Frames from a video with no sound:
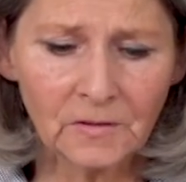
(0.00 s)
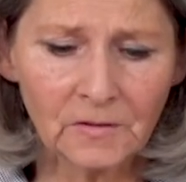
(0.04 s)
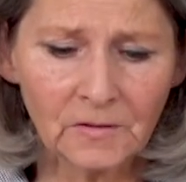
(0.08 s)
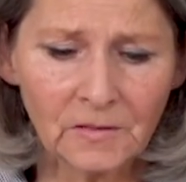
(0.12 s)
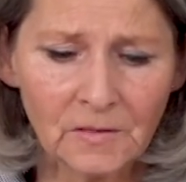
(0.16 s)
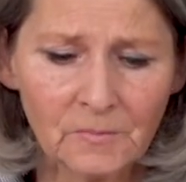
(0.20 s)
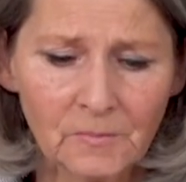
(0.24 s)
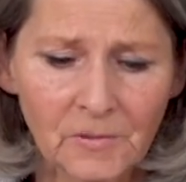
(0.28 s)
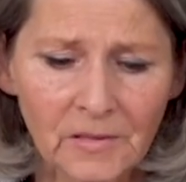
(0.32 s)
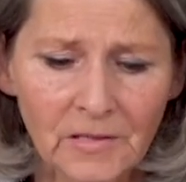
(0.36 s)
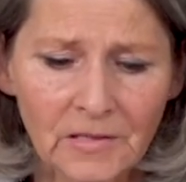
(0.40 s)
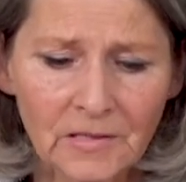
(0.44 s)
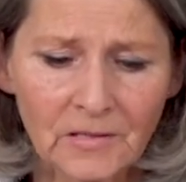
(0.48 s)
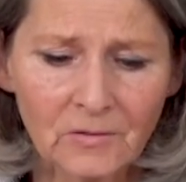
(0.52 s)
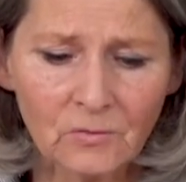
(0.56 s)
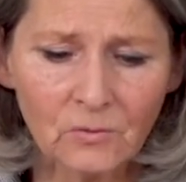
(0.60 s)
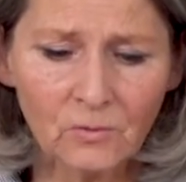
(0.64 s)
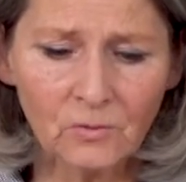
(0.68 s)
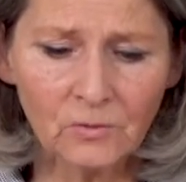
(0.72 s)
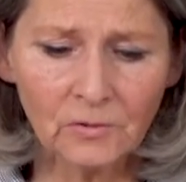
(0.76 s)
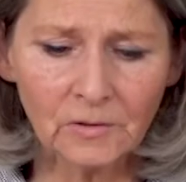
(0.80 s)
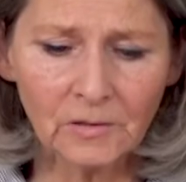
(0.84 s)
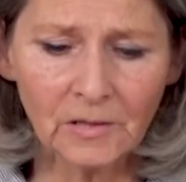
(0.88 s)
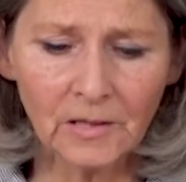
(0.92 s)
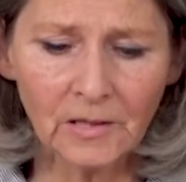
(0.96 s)
And the
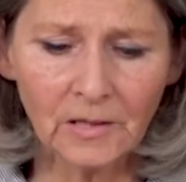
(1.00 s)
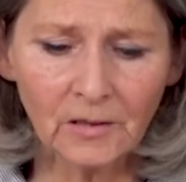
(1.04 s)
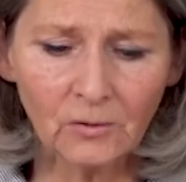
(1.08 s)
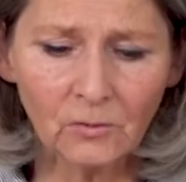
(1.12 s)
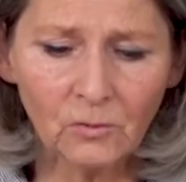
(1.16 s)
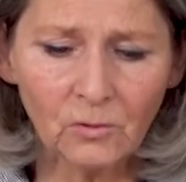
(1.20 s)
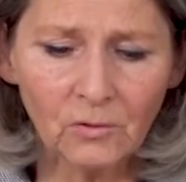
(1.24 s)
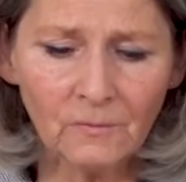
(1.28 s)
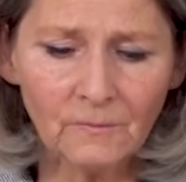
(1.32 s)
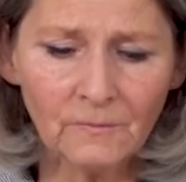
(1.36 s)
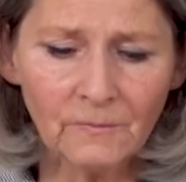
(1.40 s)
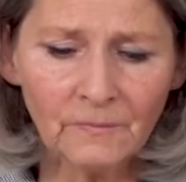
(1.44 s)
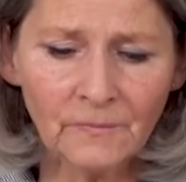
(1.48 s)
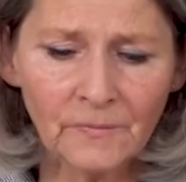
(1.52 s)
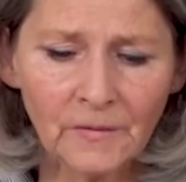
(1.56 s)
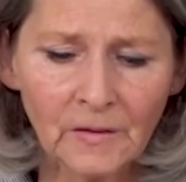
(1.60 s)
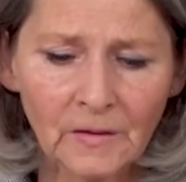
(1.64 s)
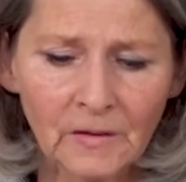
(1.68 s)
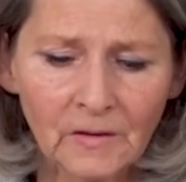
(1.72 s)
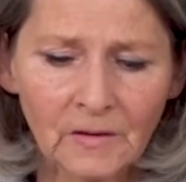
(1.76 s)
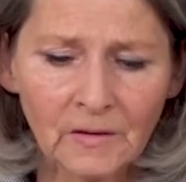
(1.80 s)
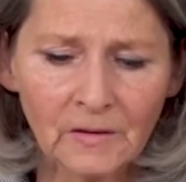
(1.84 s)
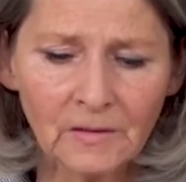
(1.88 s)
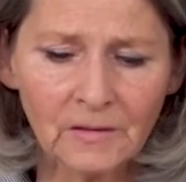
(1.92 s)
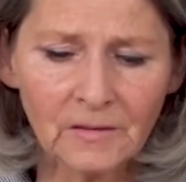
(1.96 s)
people around,
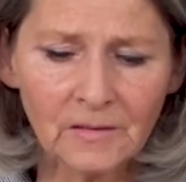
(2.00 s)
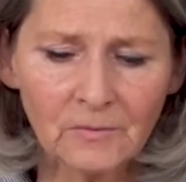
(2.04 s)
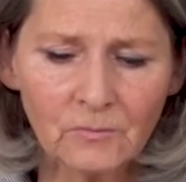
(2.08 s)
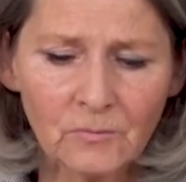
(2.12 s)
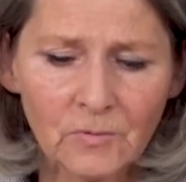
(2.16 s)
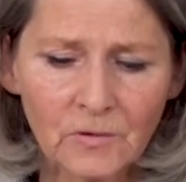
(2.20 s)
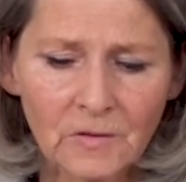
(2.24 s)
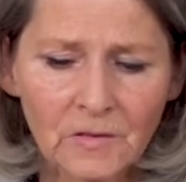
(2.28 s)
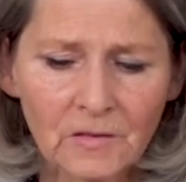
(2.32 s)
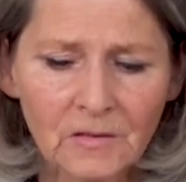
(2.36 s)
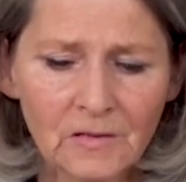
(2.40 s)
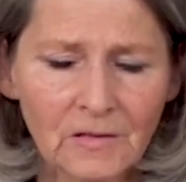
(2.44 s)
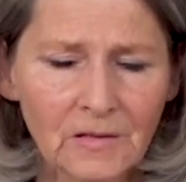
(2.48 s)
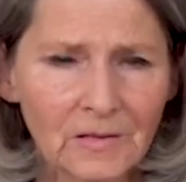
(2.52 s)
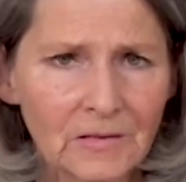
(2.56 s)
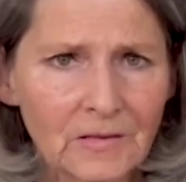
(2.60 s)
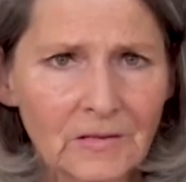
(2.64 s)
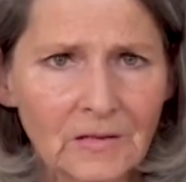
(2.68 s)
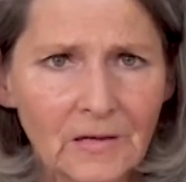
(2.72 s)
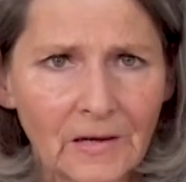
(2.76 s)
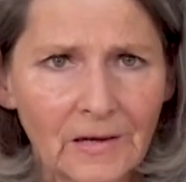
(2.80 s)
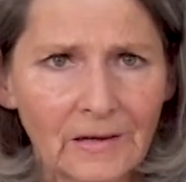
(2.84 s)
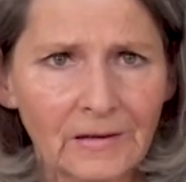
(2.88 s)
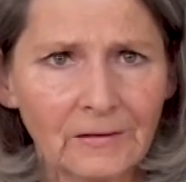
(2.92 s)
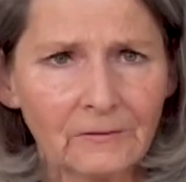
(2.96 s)
they
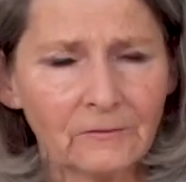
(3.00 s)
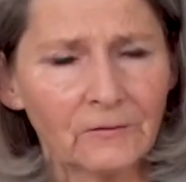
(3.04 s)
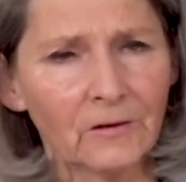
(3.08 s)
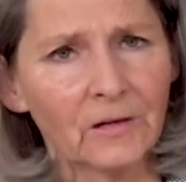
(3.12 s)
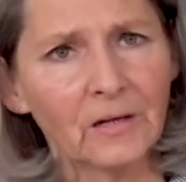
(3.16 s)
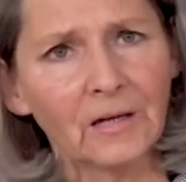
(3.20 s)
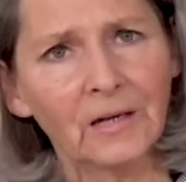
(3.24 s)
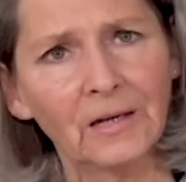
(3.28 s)
just